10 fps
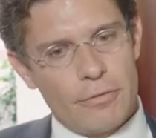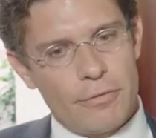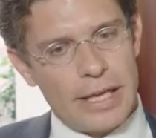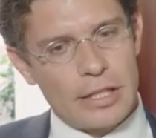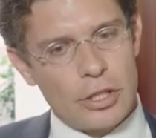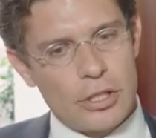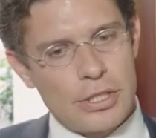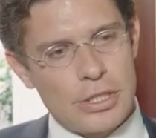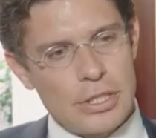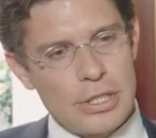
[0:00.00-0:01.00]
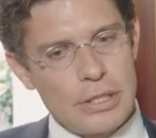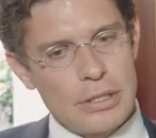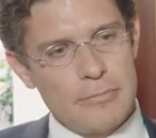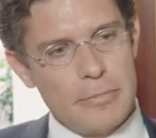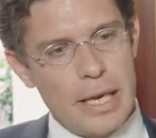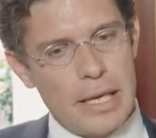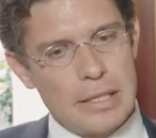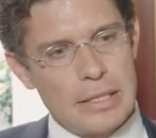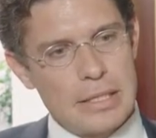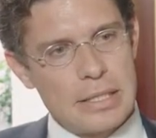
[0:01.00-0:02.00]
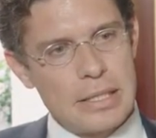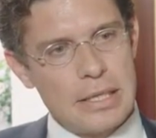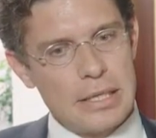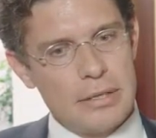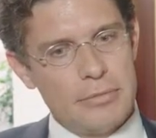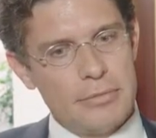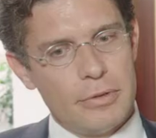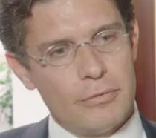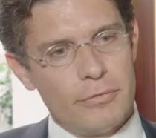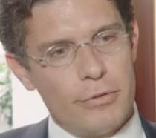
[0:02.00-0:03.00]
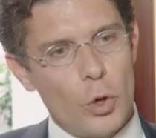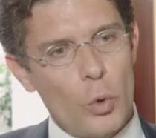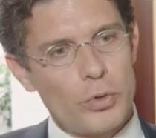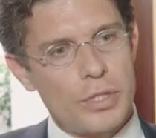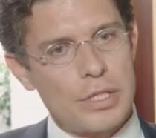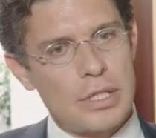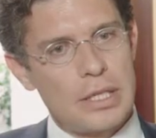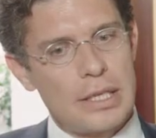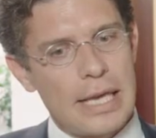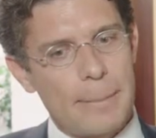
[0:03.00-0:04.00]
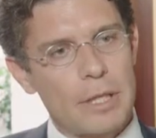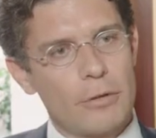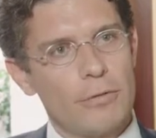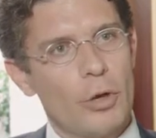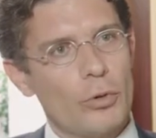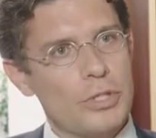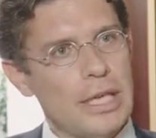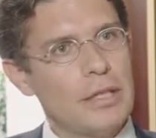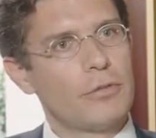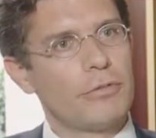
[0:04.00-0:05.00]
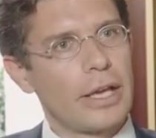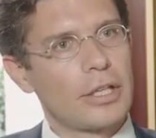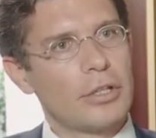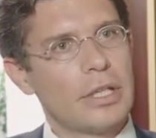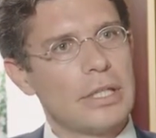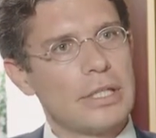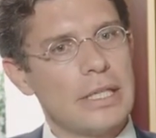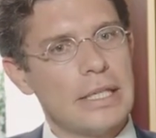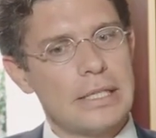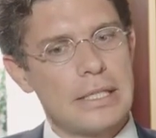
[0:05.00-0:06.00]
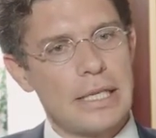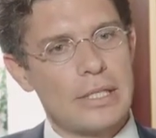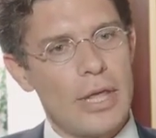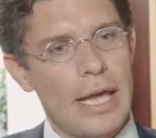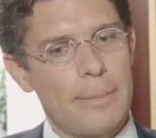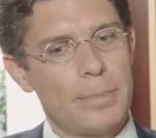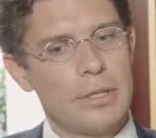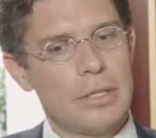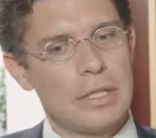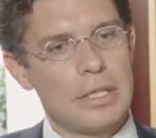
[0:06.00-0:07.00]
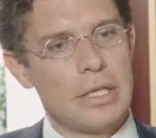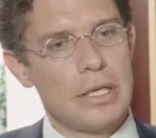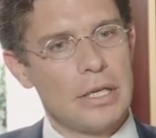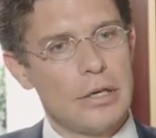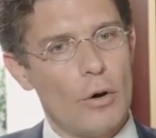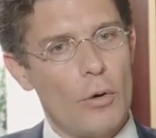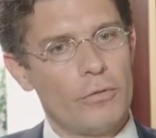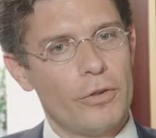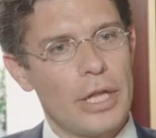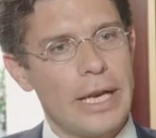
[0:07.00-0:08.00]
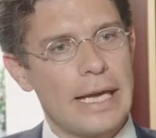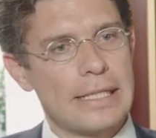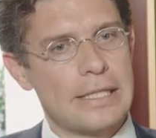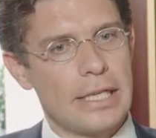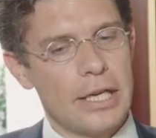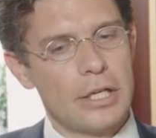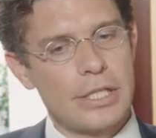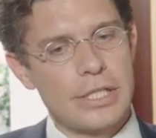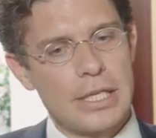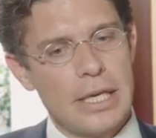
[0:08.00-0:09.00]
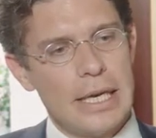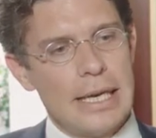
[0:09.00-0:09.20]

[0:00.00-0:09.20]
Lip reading: factors and flows, capital flows into factor indices as they happened over the last years,